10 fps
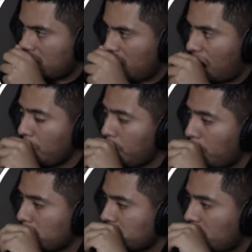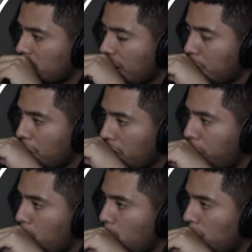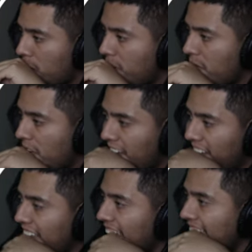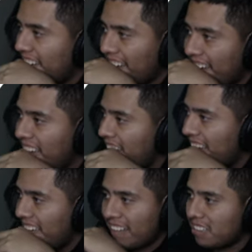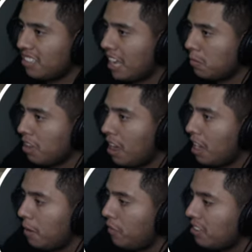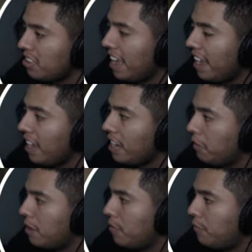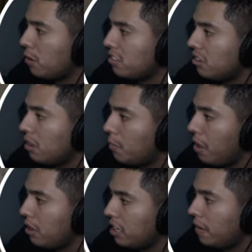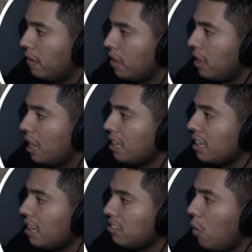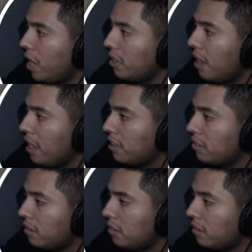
I'm focusing on camera 4 and 8 at the same time. If he's at 8, I'm not focusing on Bonnie. I think that's how I died.